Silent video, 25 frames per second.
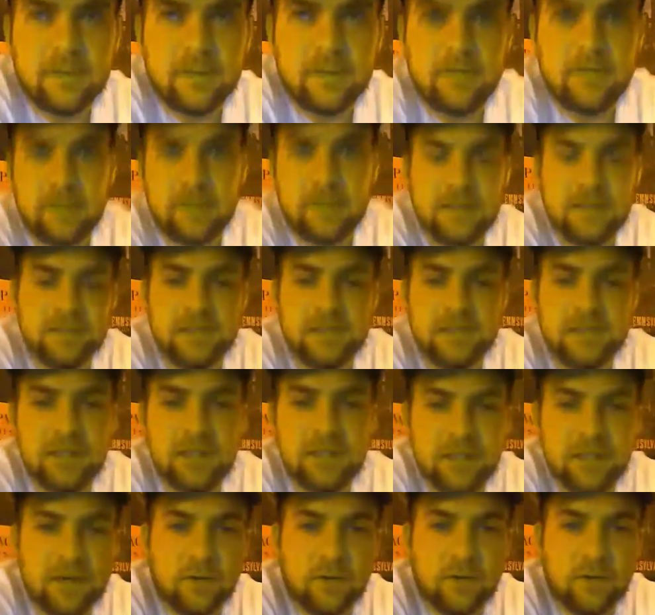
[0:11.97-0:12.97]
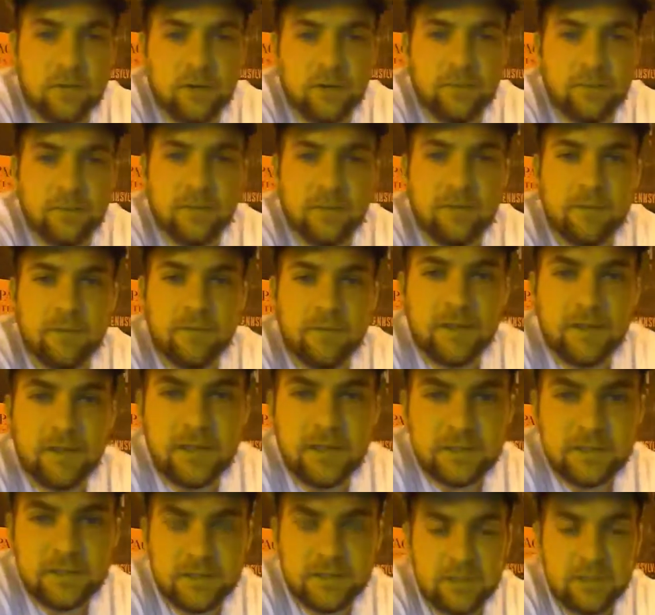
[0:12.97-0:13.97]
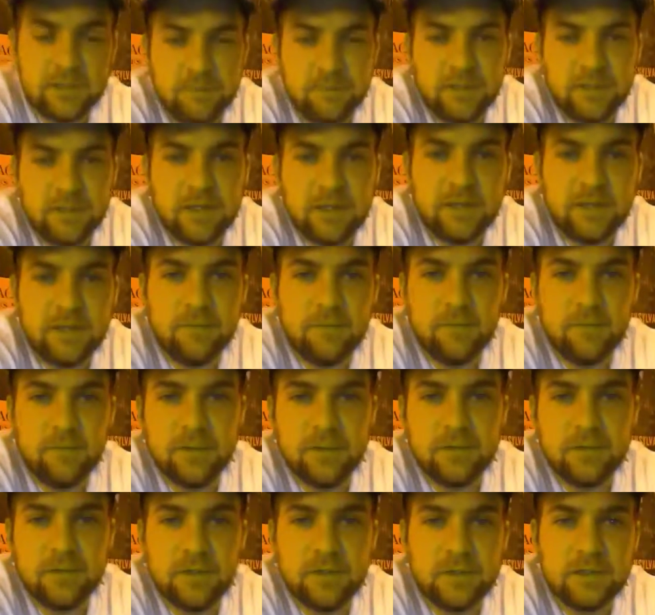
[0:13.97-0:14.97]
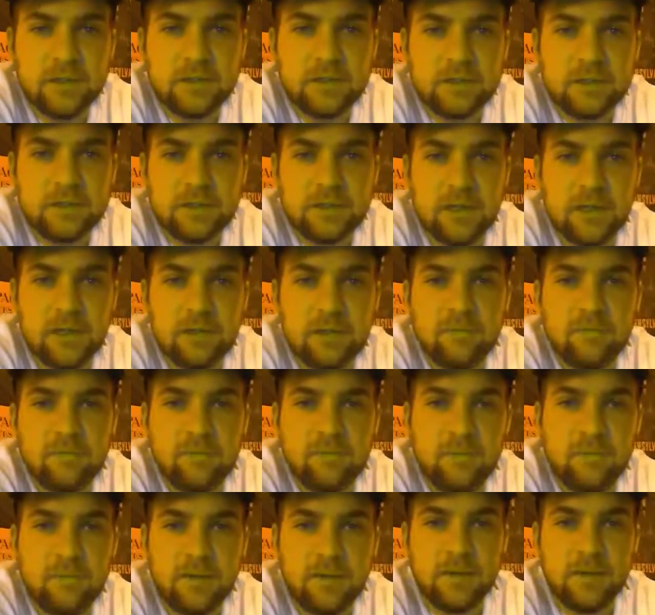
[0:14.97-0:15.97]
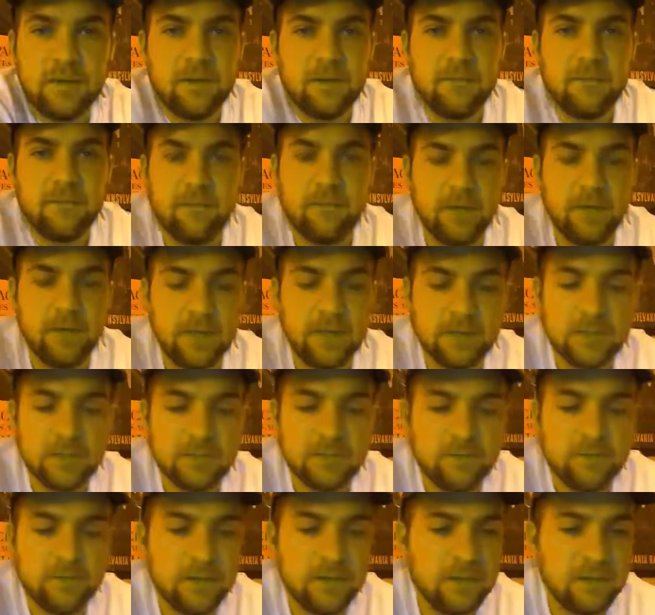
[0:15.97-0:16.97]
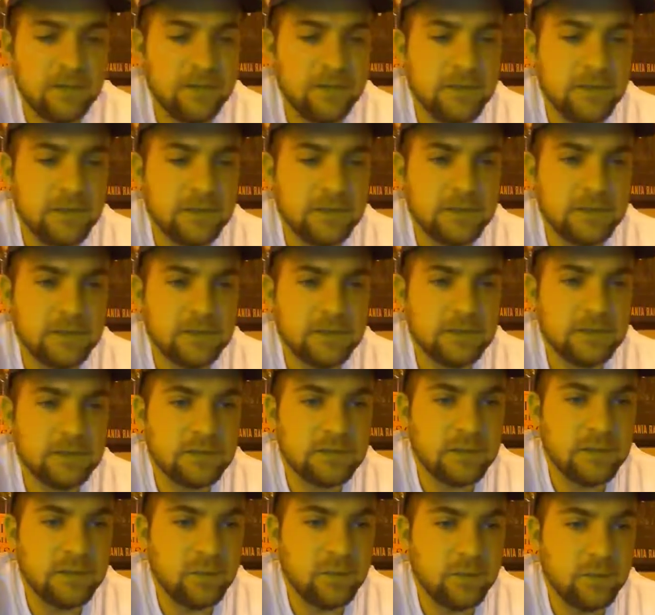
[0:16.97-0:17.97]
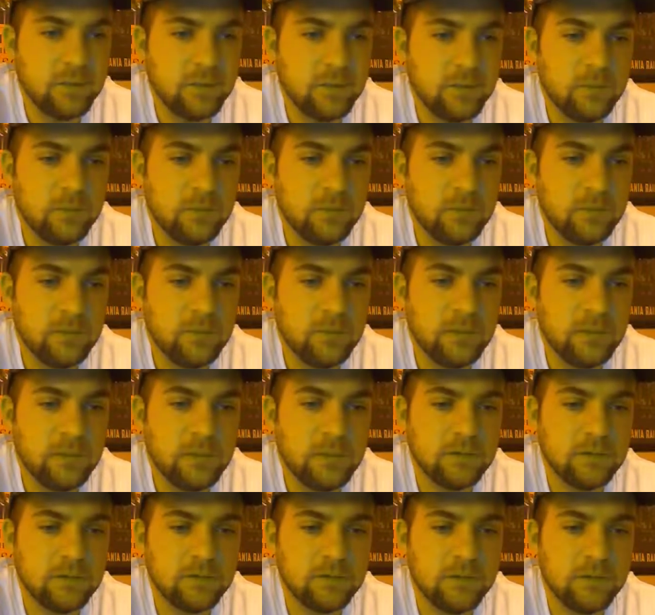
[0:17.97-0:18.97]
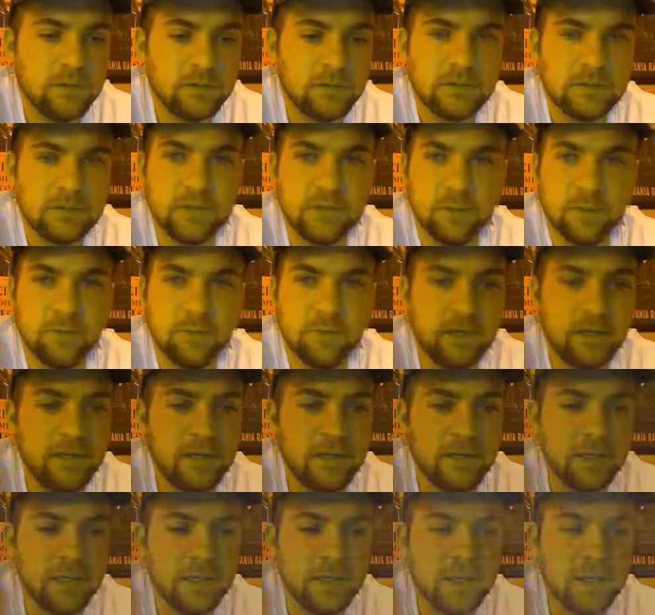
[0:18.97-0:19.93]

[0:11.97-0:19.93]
things you need to know in order to become financially independent and build a solid financial foundation. So really, I'll just jump right in.